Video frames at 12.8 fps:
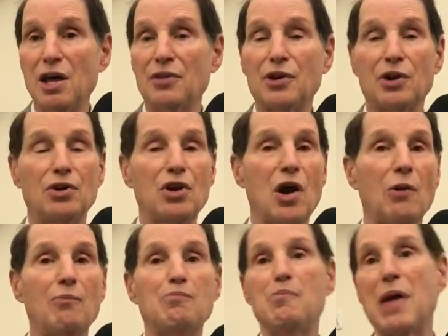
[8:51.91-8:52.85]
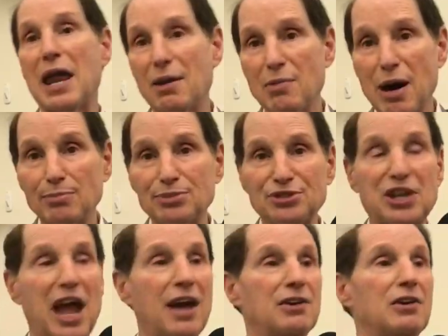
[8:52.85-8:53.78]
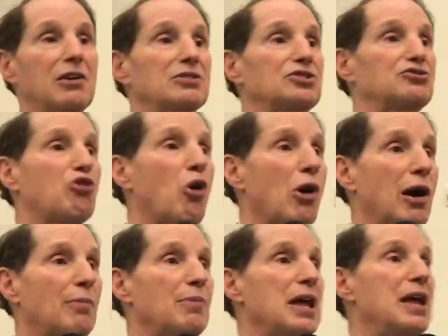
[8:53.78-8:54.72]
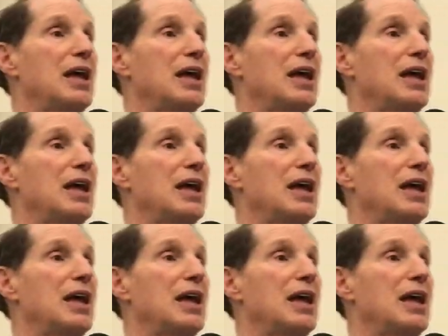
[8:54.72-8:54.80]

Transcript: There are no minimum standards for them,